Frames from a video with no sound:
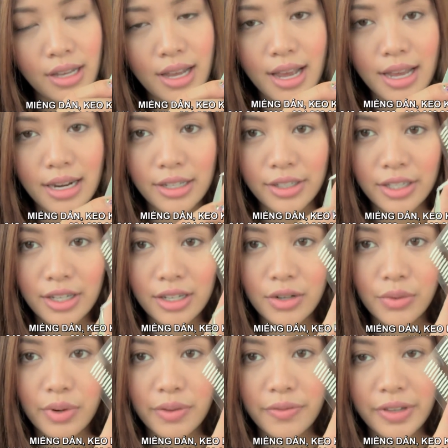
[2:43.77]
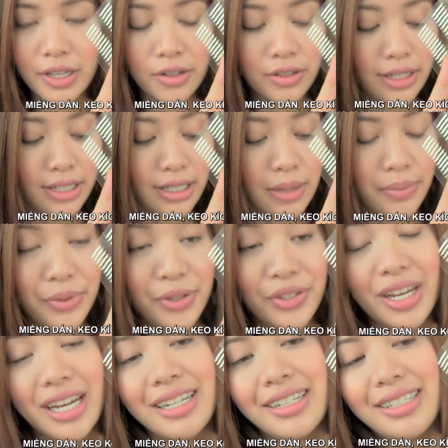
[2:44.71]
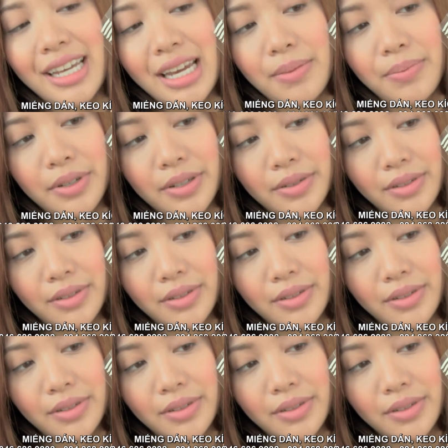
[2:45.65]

And it's going to reveal the double-sided tape.